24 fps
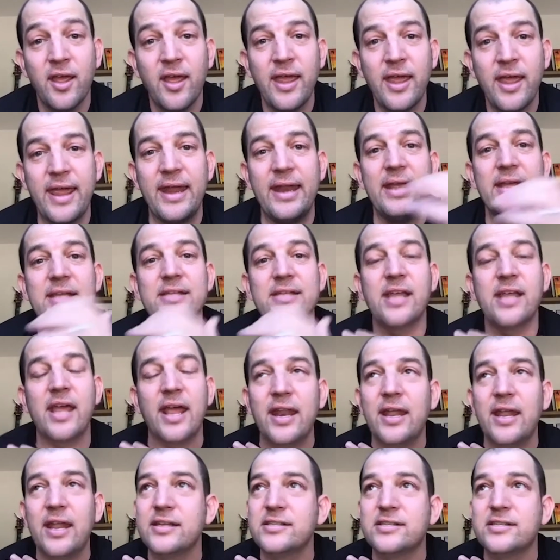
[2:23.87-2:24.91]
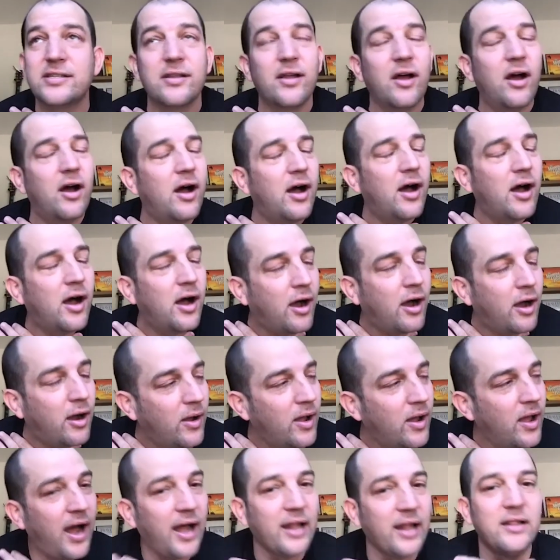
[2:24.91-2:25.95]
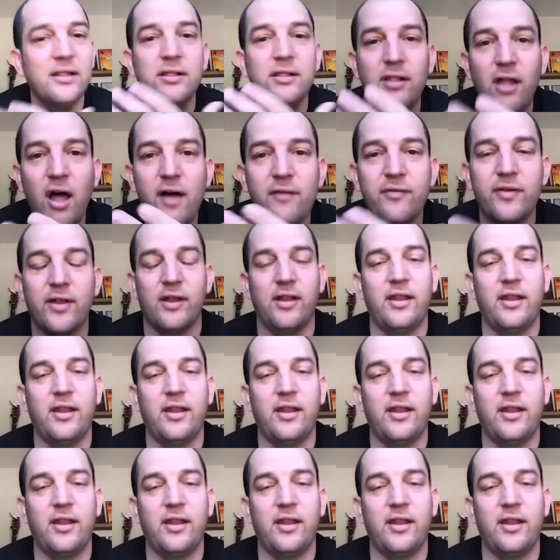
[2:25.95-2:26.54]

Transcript: it is, I love it.